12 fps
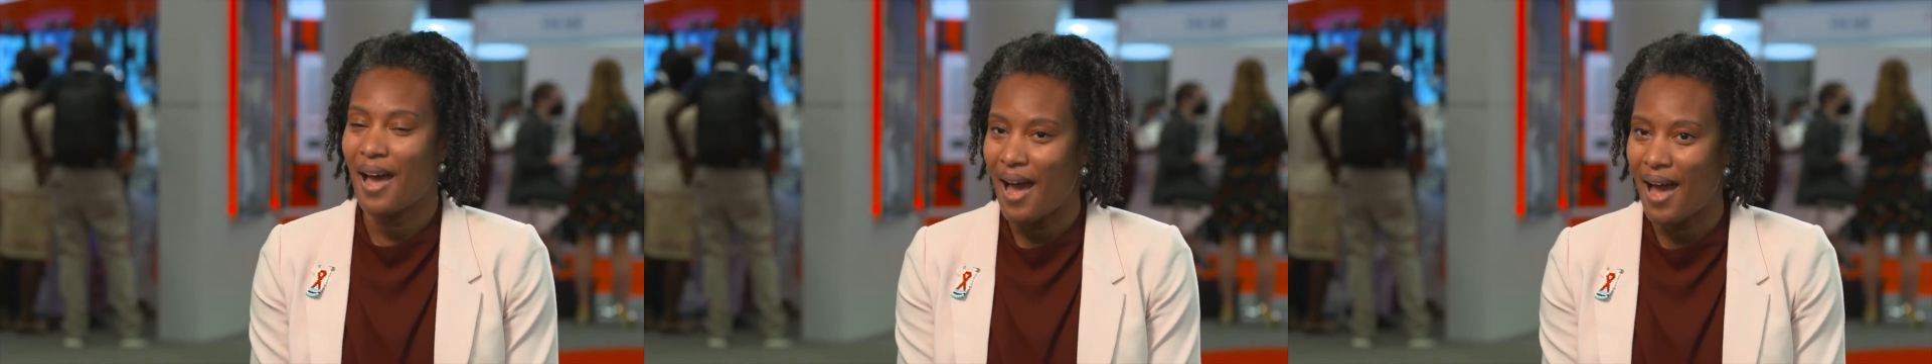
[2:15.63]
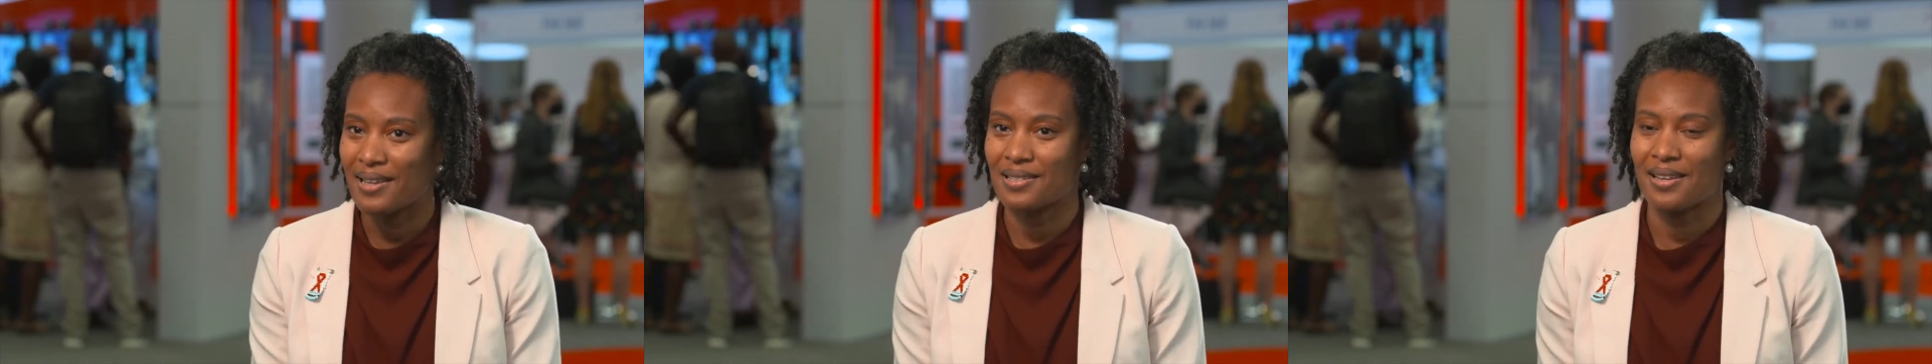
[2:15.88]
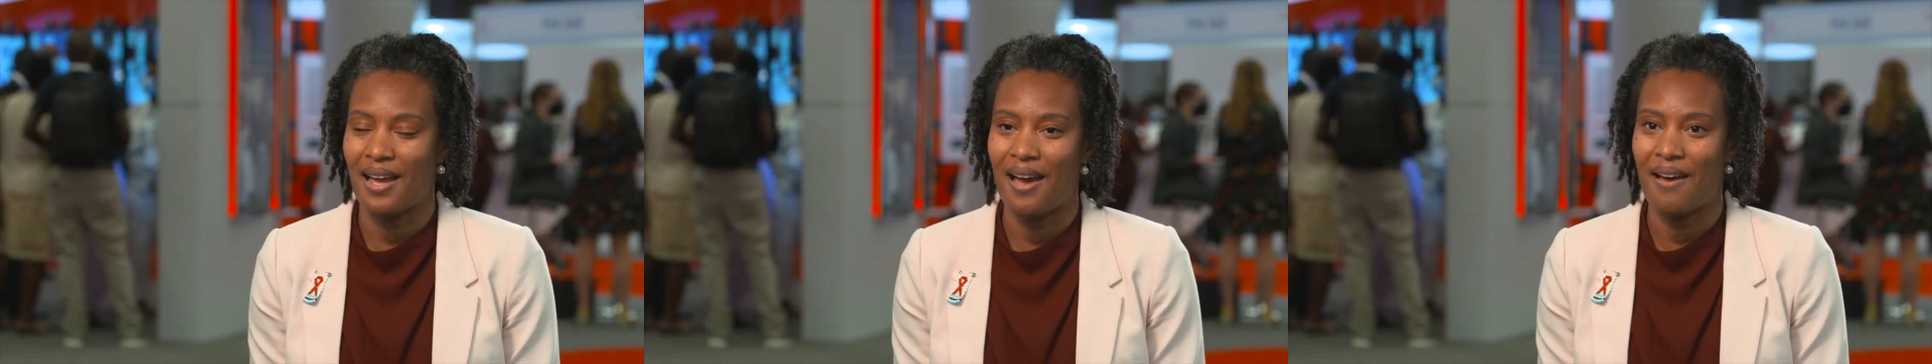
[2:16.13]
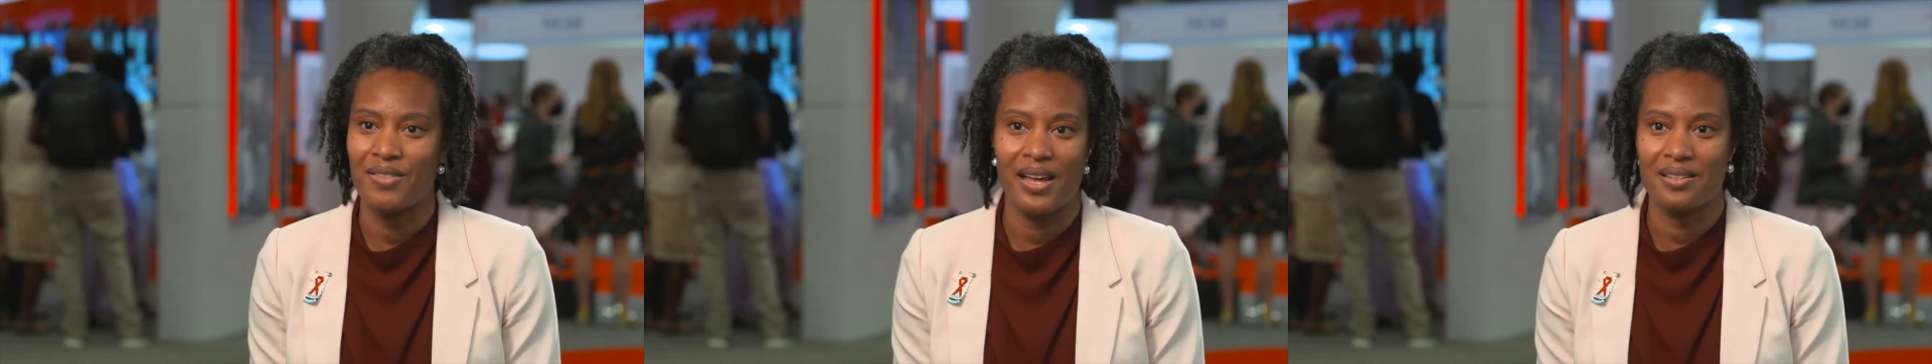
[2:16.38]
has to
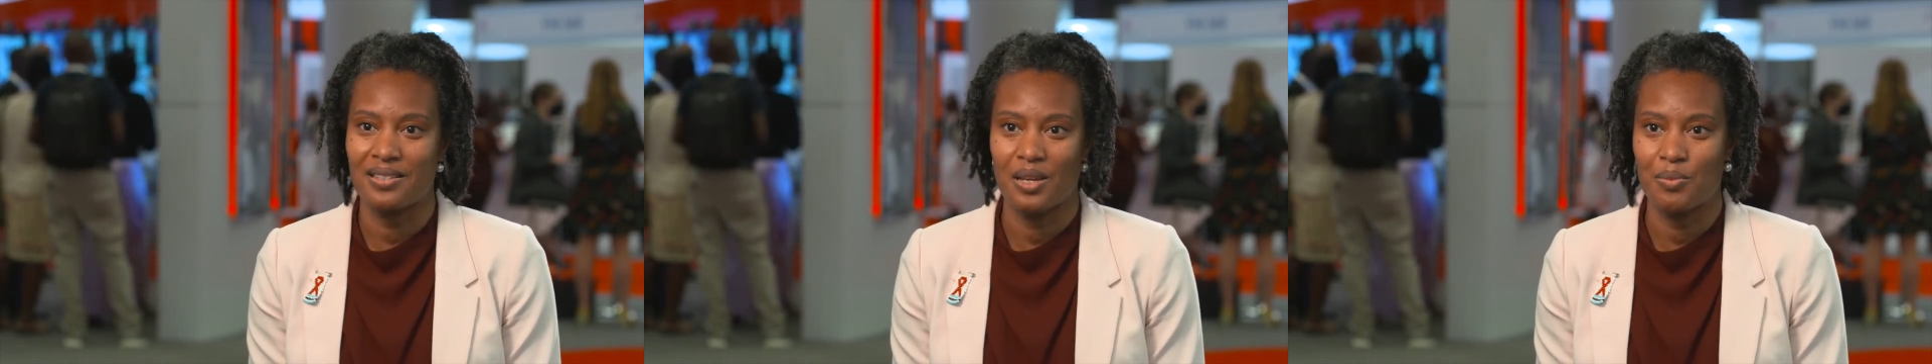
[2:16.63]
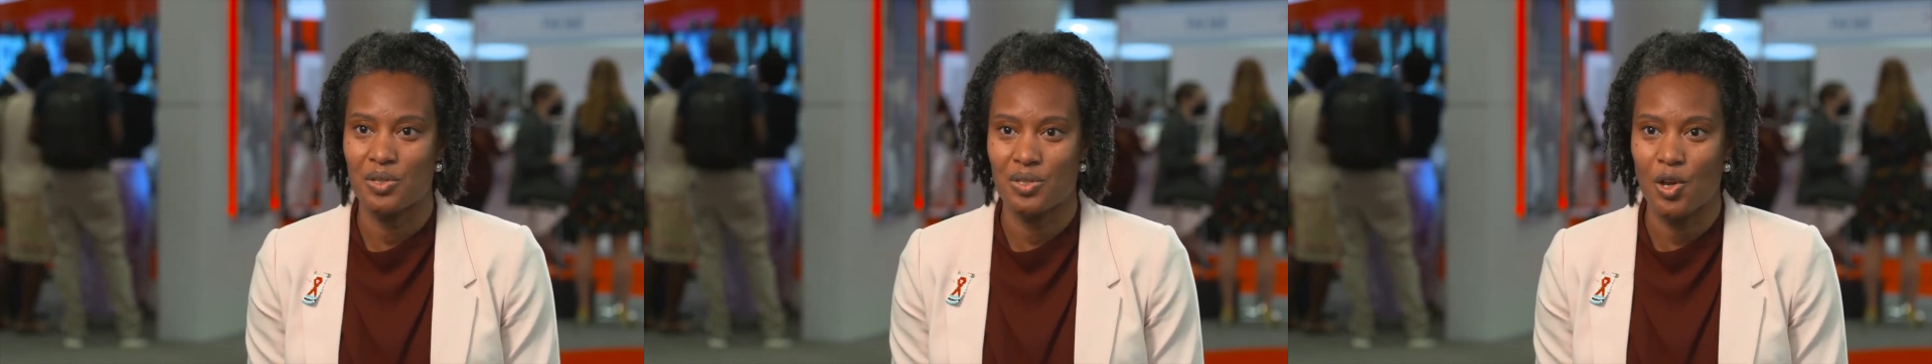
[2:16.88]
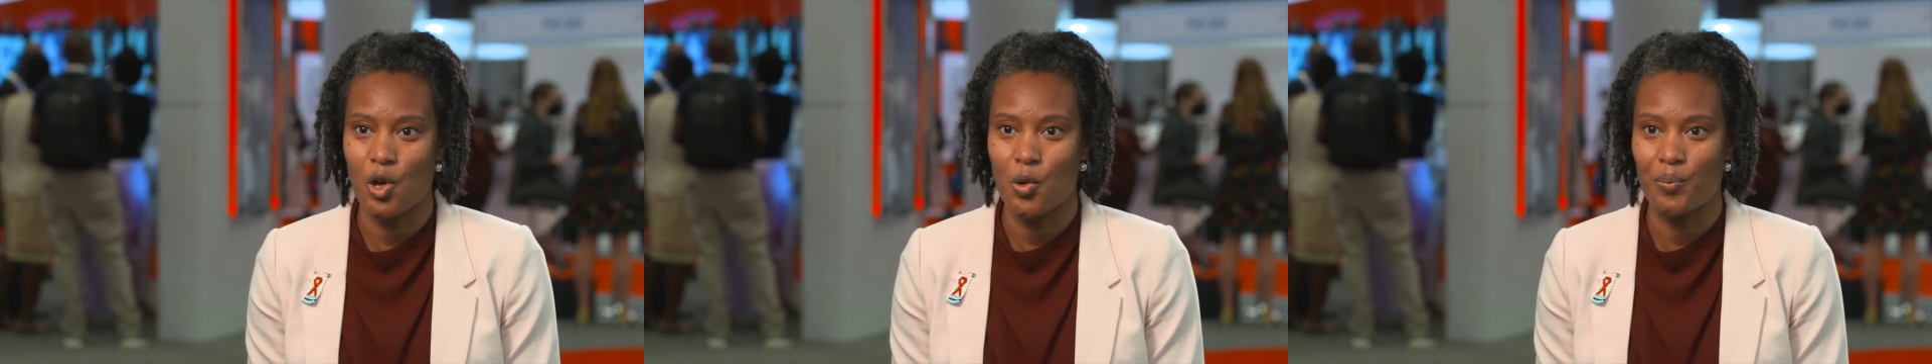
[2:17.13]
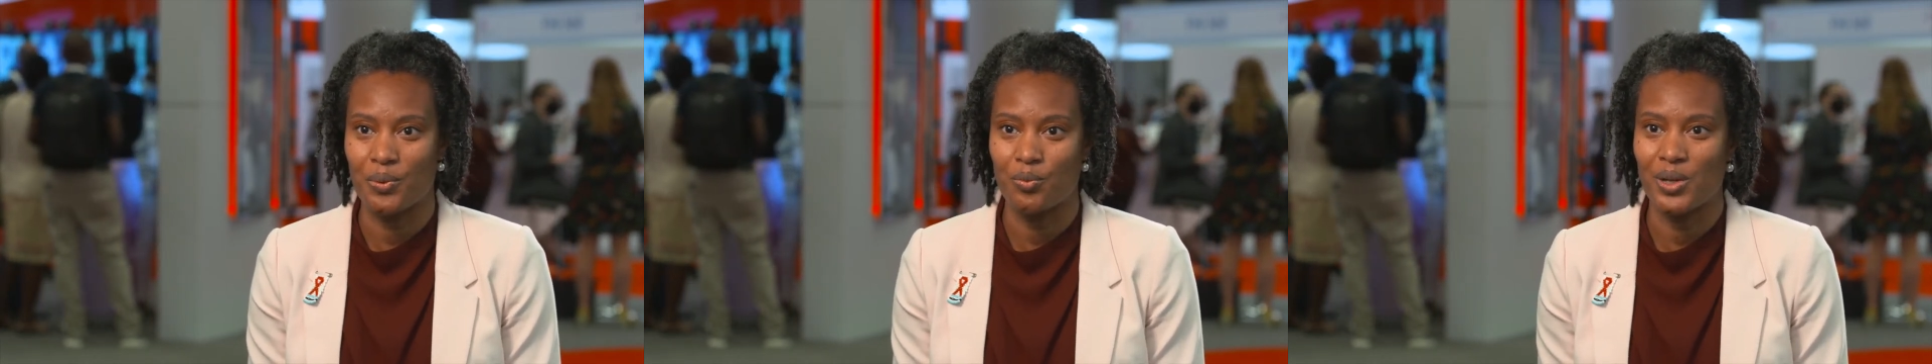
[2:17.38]
have that same scope.